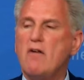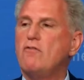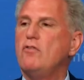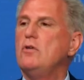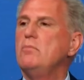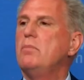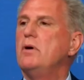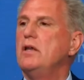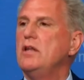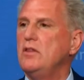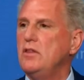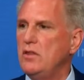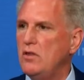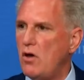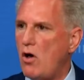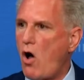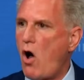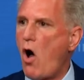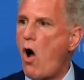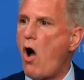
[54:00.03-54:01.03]
everybody
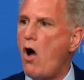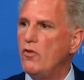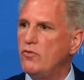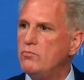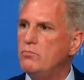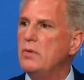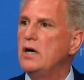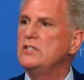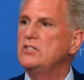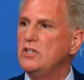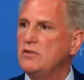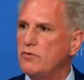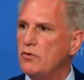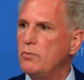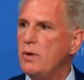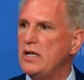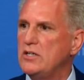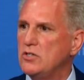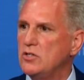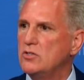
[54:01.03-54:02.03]
as much
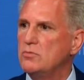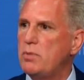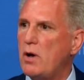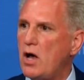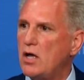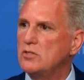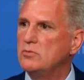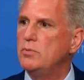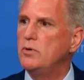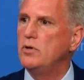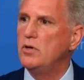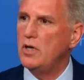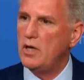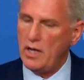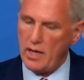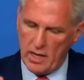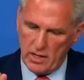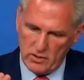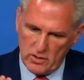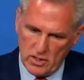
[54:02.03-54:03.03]
information as possible,
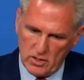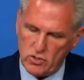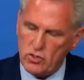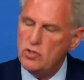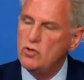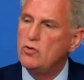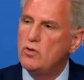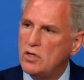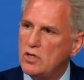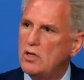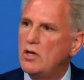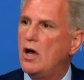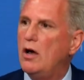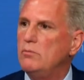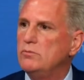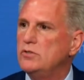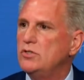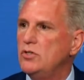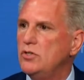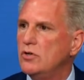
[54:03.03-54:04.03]
and then you can
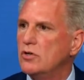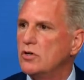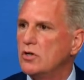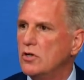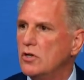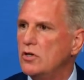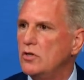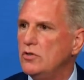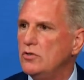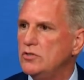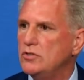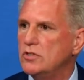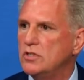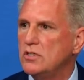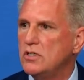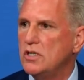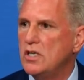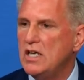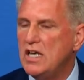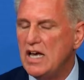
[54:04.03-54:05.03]
come to your conclusion.
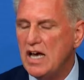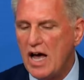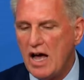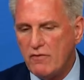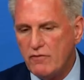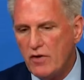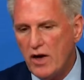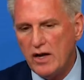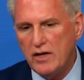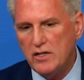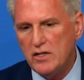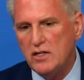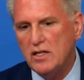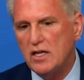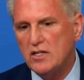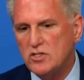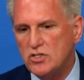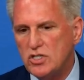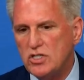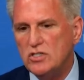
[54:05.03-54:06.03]
I find
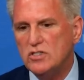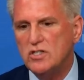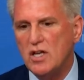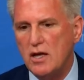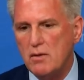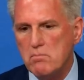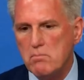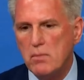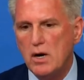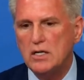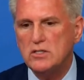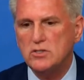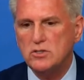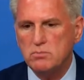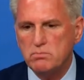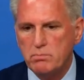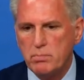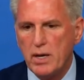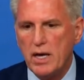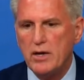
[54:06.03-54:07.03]
that she's a
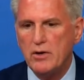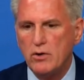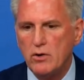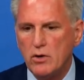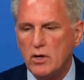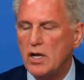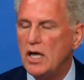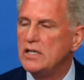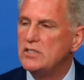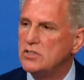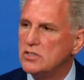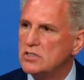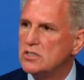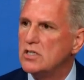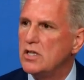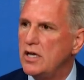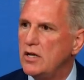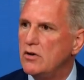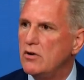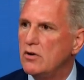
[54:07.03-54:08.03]
much better
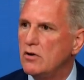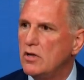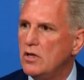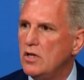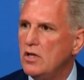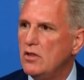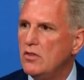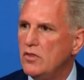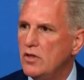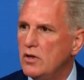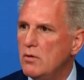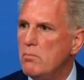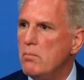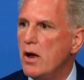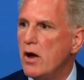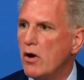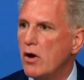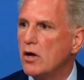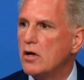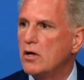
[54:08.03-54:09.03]
legislator than
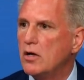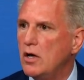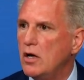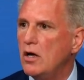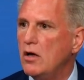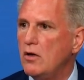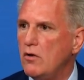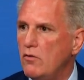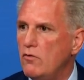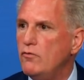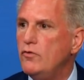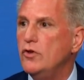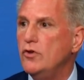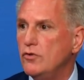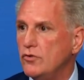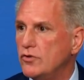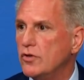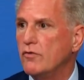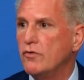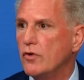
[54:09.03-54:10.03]
America
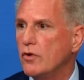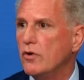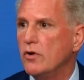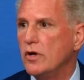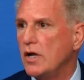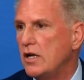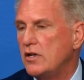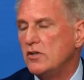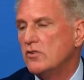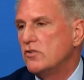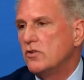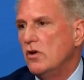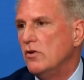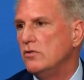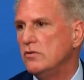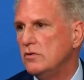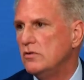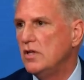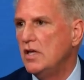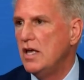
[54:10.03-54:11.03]
views of her, and I just
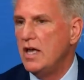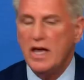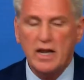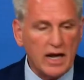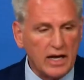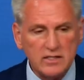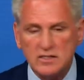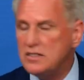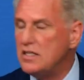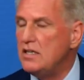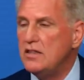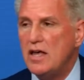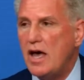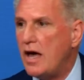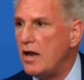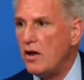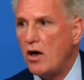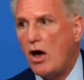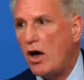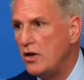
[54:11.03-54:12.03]
don't. And I see
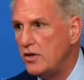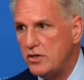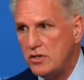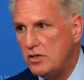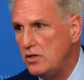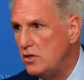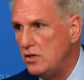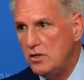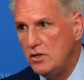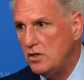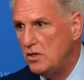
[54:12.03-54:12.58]
that on